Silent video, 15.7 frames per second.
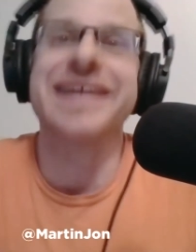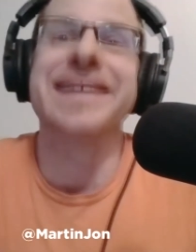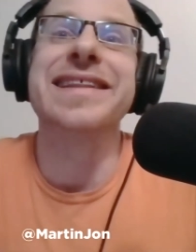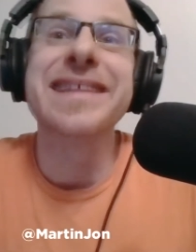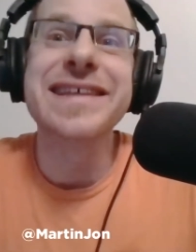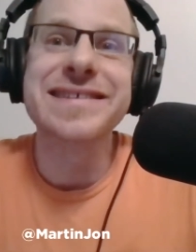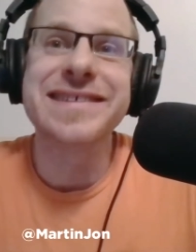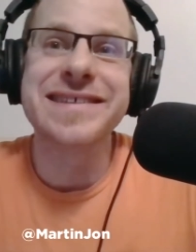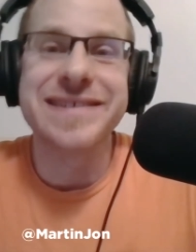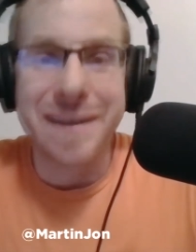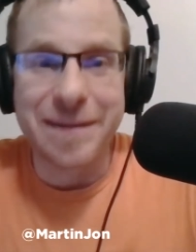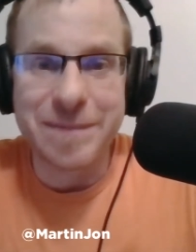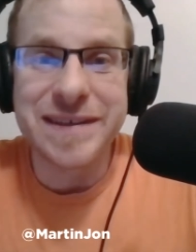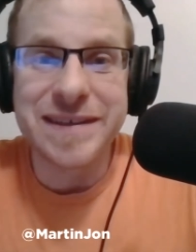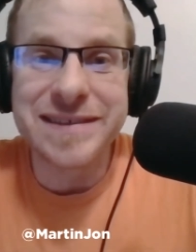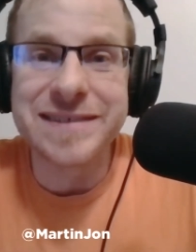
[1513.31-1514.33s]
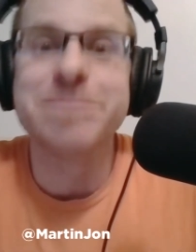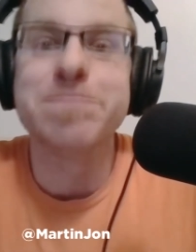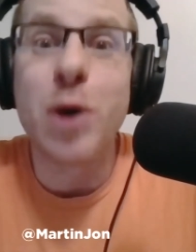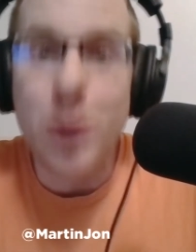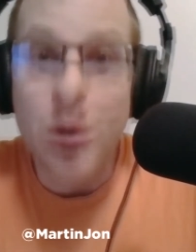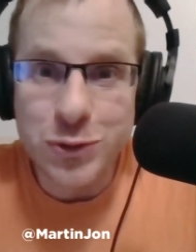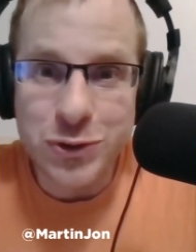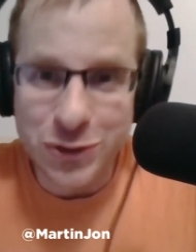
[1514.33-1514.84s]
Like, this is
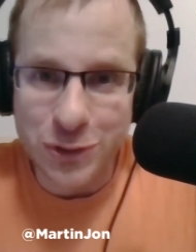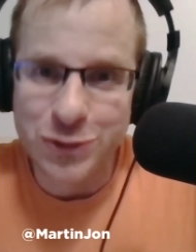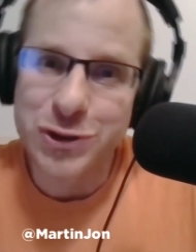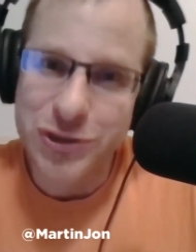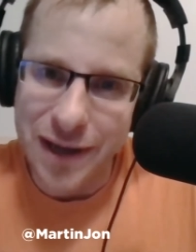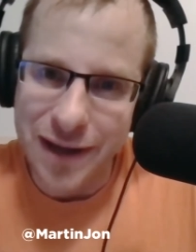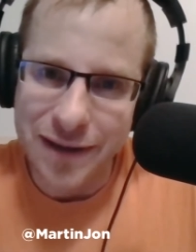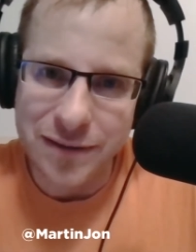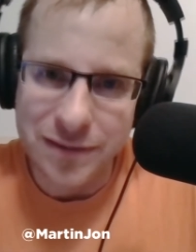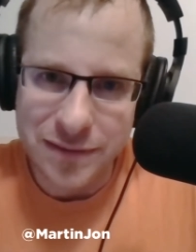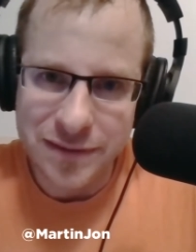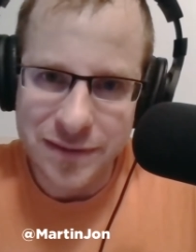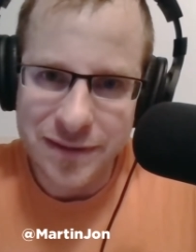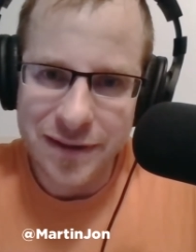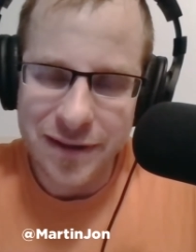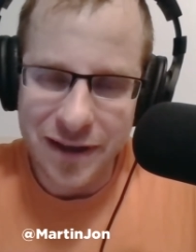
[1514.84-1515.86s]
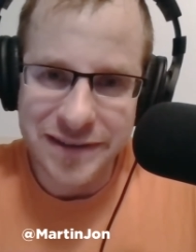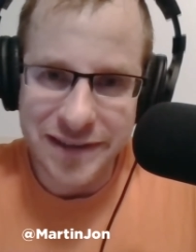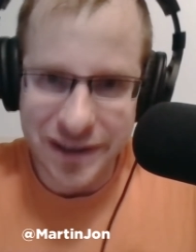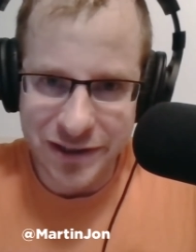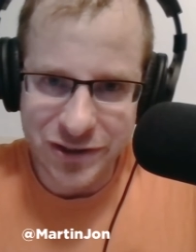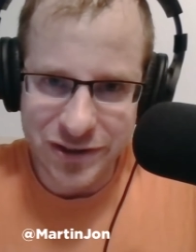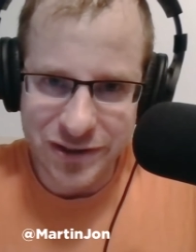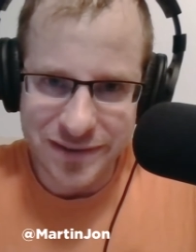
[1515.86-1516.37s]
poster child
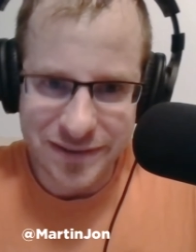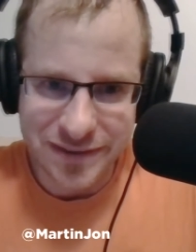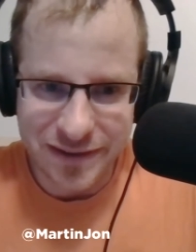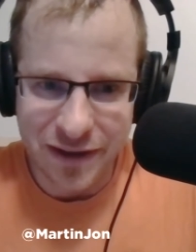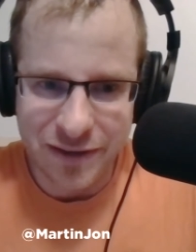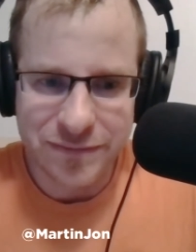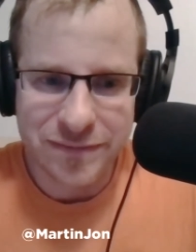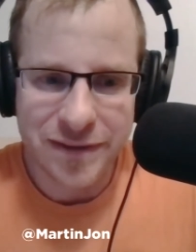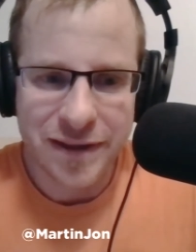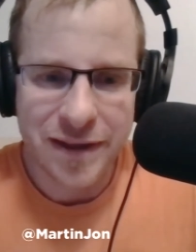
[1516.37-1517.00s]
addiction stuff.